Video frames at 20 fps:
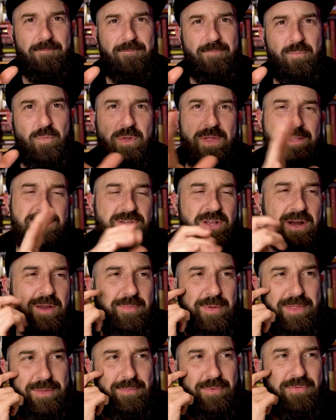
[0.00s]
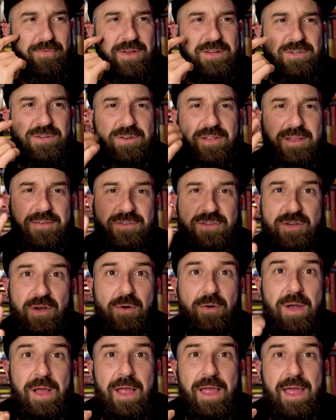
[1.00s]
let's talk about the professional life.
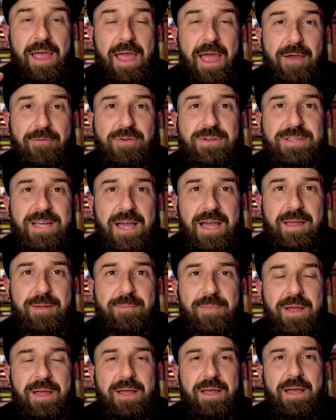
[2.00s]
So every time